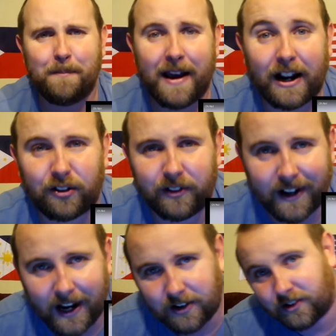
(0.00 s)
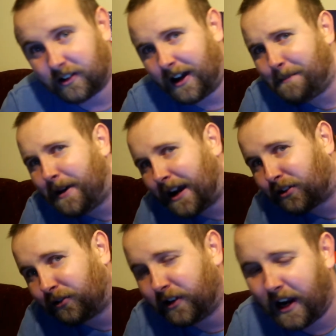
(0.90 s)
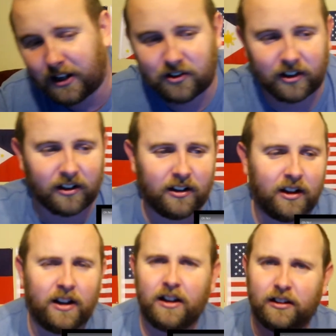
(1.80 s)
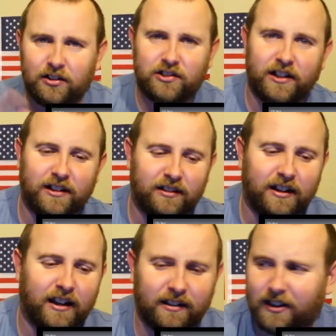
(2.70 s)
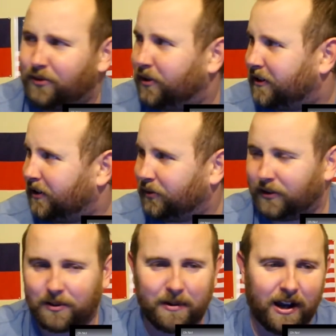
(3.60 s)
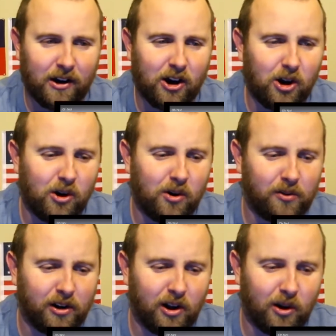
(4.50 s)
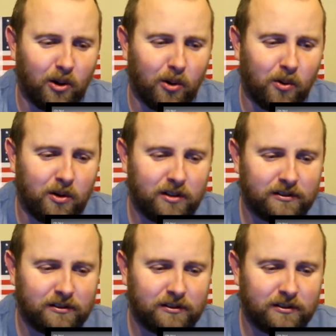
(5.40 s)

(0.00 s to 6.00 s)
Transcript: Max Reaction. Let's check this out and see what this one's about. Oh no.